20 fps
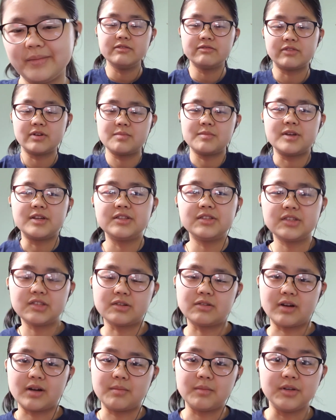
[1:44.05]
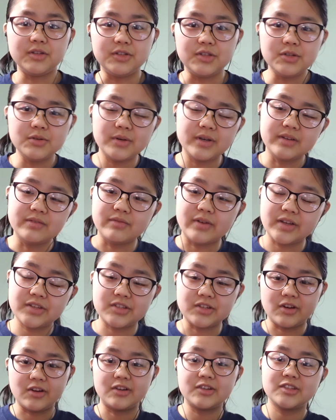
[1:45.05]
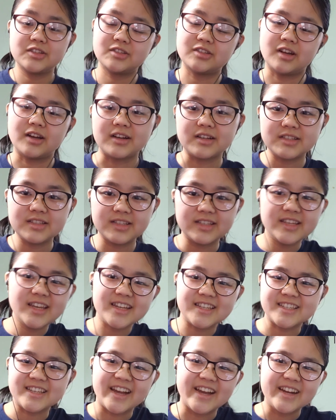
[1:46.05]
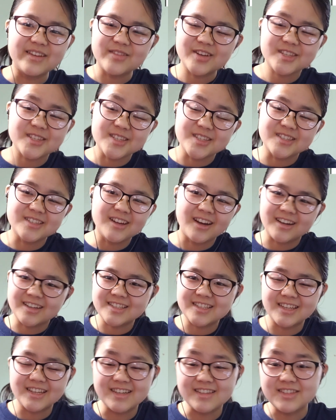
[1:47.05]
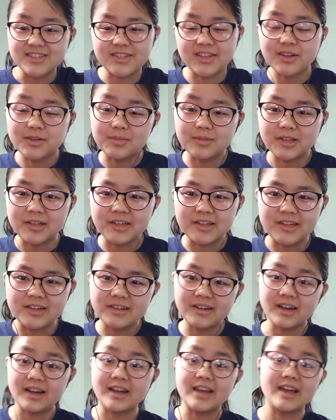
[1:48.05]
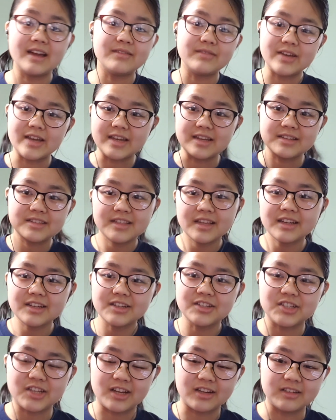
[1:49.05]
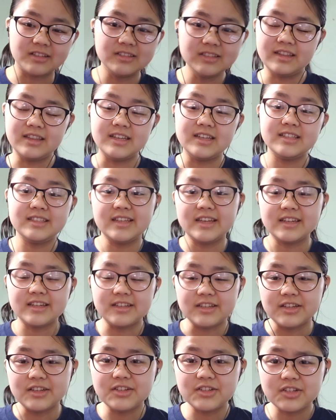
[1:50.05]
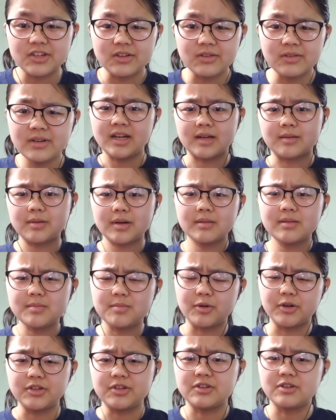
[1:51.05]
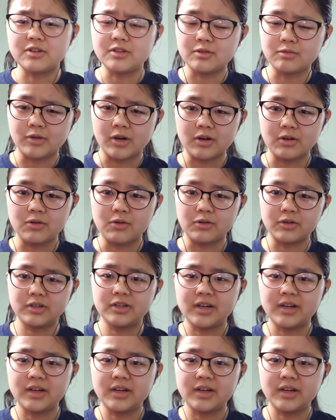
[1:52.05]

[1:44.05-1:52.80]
From Instagram, do you invest on stocks? Yes, I invest in stocks, and subtle plug here, I have a second channel, the Dana Yee Show. I probably pointed to the wrong corner.